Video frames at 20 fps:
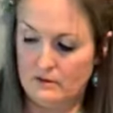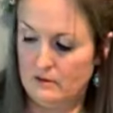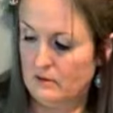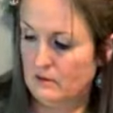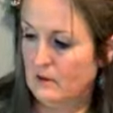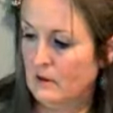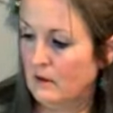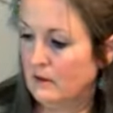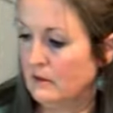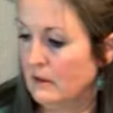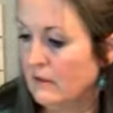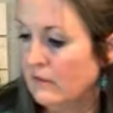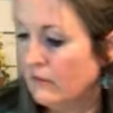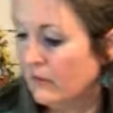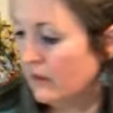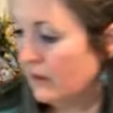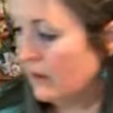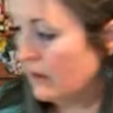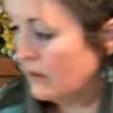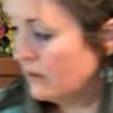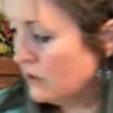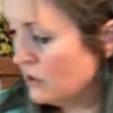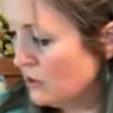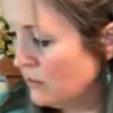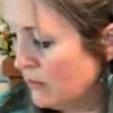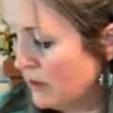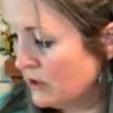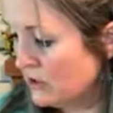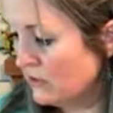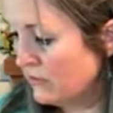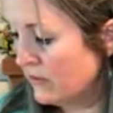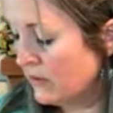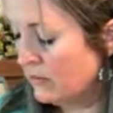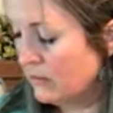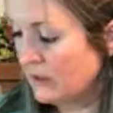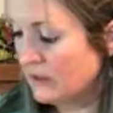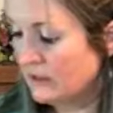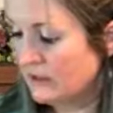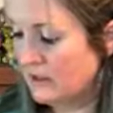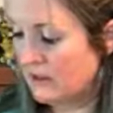I definitely got too much of it
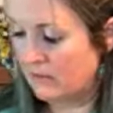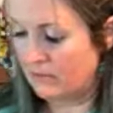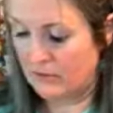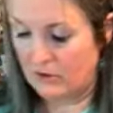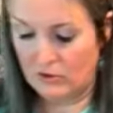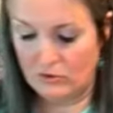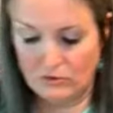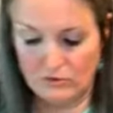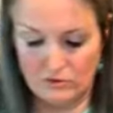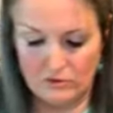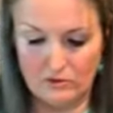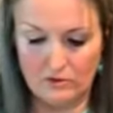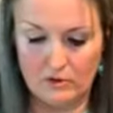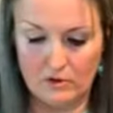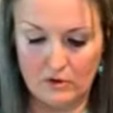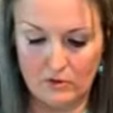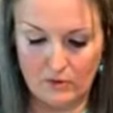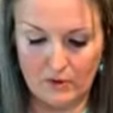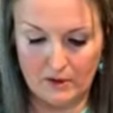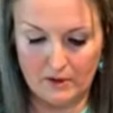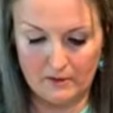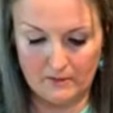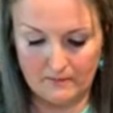mixed up, though. Okay.